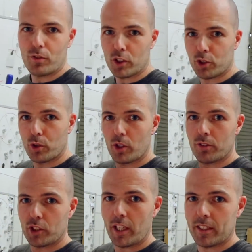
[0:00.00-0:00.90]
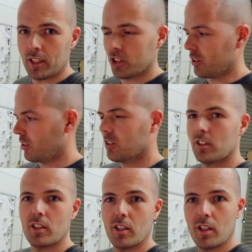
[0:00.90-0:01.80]
First rule of jet engines,
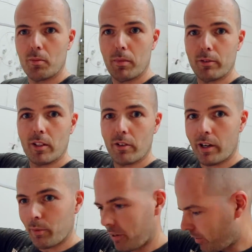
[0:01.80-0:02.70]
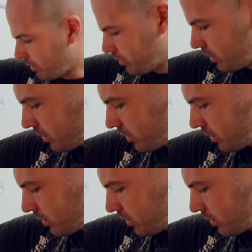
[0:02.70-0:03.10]
mount it the right way around.